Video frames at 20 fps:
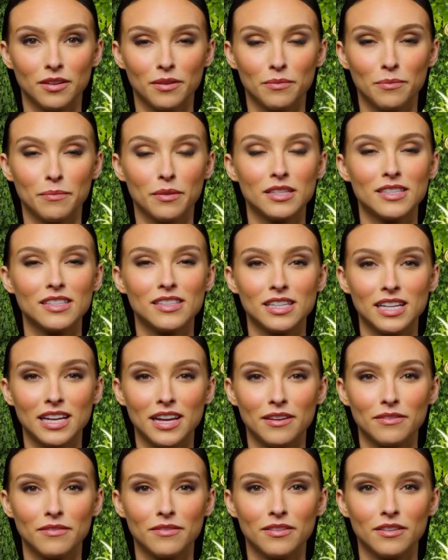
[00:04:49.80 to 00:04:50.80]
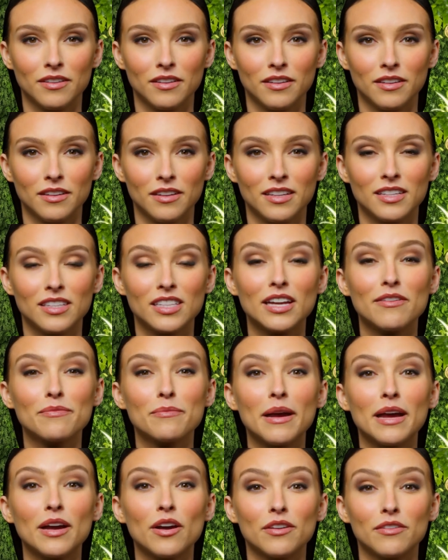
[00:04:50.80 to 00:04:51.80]
But Steve
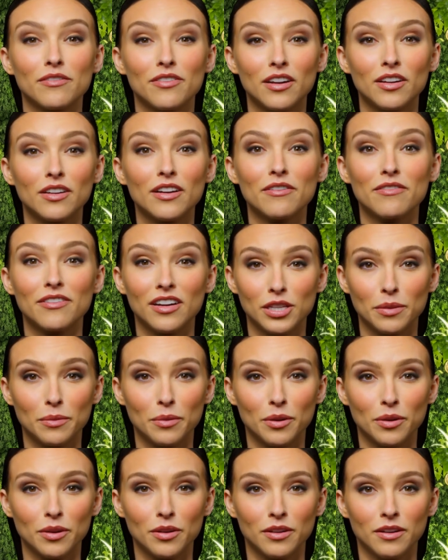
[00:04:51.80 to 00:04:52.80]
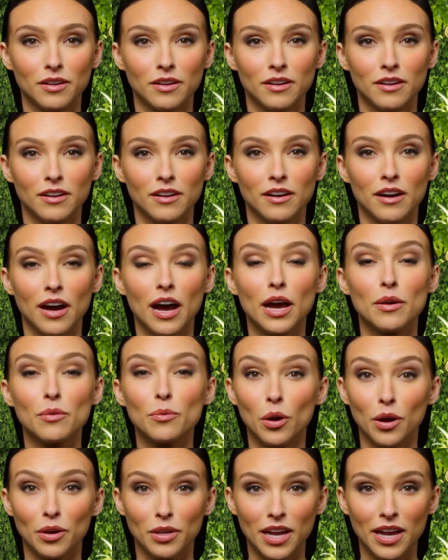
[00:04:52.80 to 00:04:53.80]
made her feel invisible,
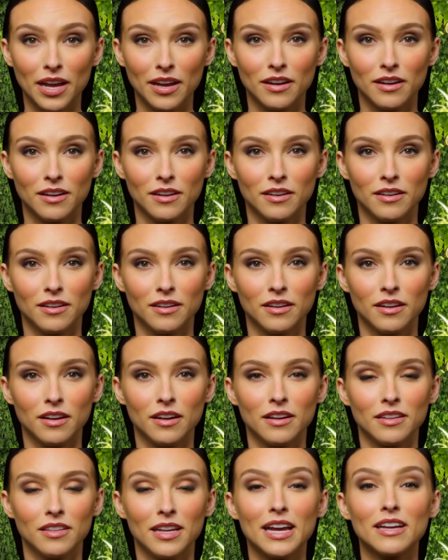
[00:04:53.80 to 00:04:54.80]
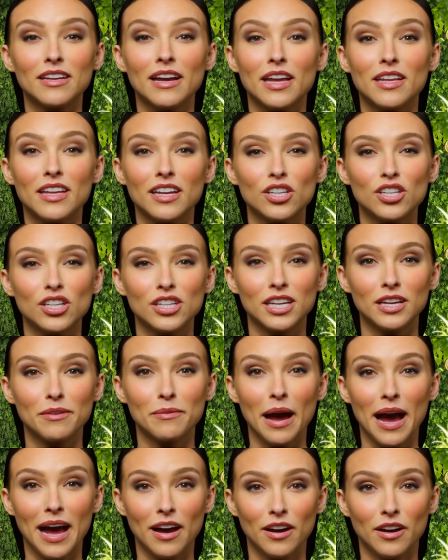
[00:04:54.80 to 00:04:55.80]
unworthy, like nothing she did
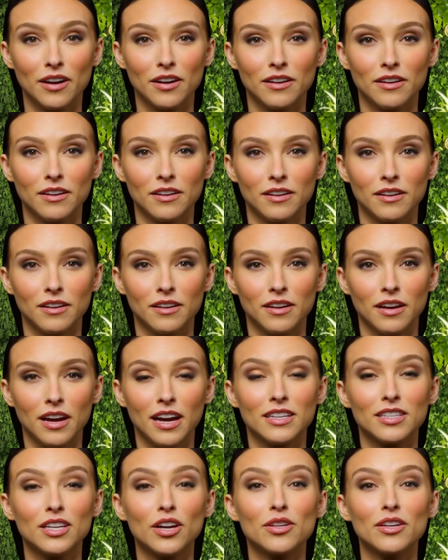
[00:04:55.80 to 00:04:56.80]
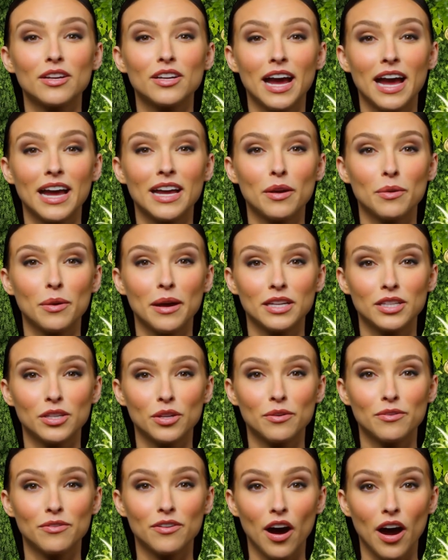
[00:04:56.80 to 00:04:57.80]
mattered, until the night it went
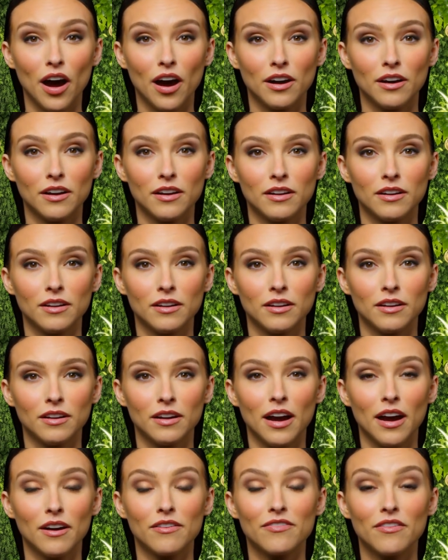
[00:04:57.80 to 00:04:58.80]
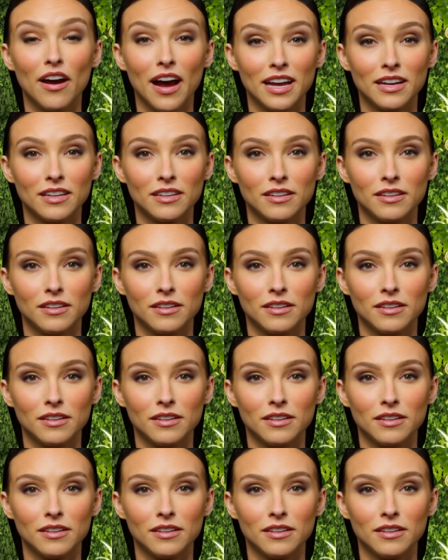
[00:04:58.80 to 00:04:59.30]
too far. A fight.